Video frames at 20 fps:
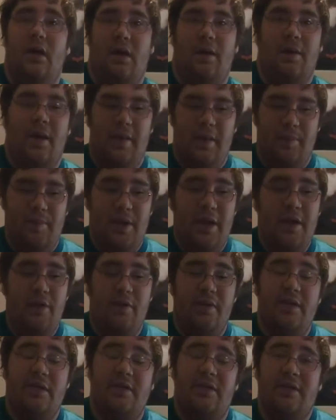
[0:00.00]
And the
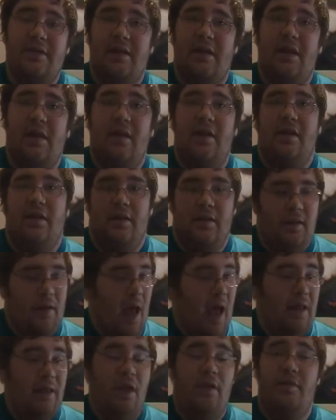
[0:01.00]
penguins,
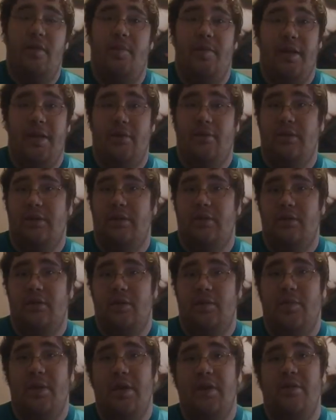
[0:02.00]
I love the penguins.
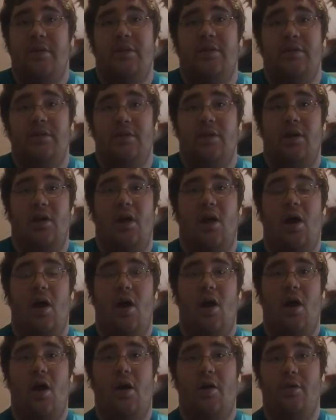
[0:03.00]
The penguins
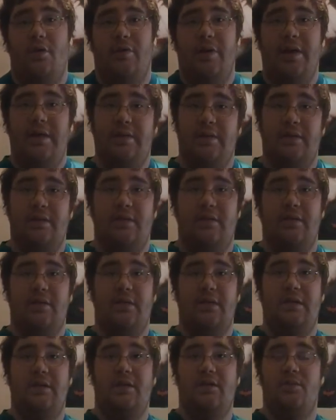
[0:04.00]
are the reason
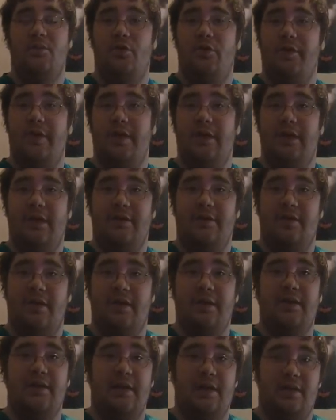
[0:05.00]
this movie even
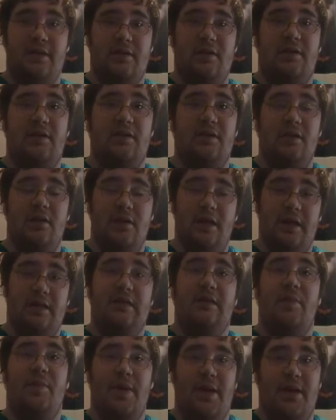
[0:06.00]
exists.
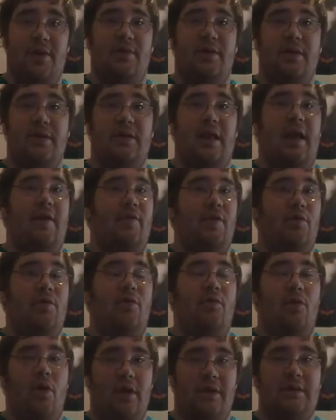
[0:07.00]
It's the penguins.
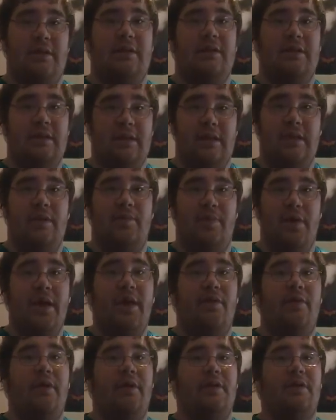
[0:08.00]
Everyone wants to see the
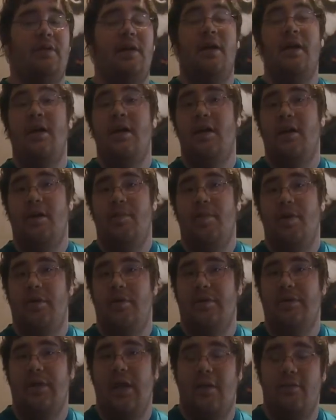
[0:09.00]
penguins. The
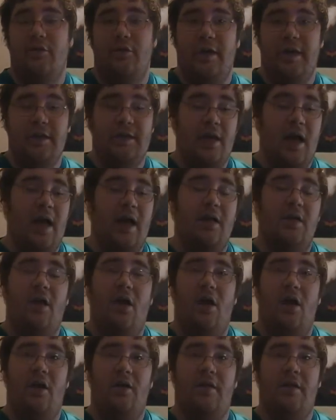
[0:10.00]
penguins have great
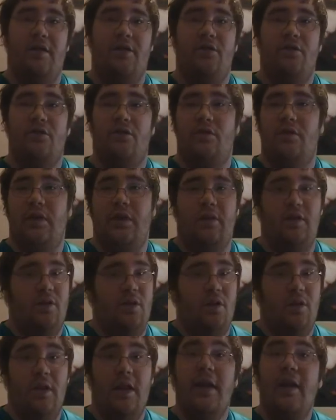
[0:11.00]
dialogue. They're
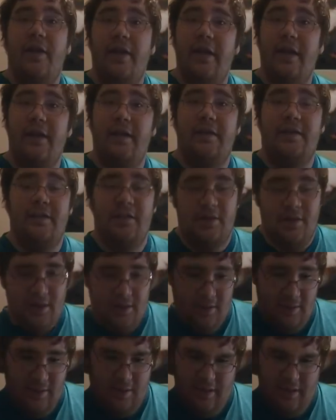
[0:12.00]
hilarious.